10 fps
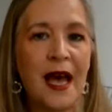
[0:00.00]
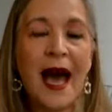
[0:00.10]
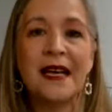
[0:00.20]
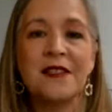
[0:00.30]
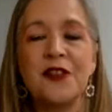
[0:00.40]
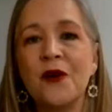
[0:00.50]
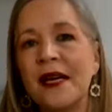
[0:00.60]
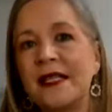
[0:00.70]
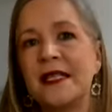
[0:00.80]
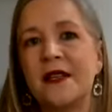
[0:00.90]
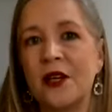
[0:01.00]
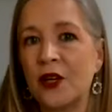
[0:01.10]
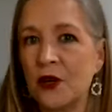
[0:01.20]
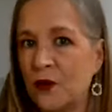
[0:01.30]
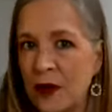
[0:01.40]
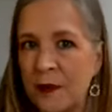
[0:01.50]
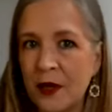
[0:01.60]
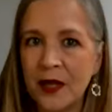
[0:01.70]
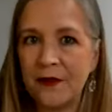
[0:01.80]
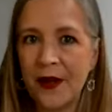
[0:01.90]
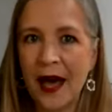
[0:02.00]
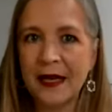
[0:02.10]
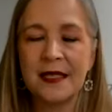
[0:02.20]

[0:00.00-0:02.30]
has no idea their ripple effect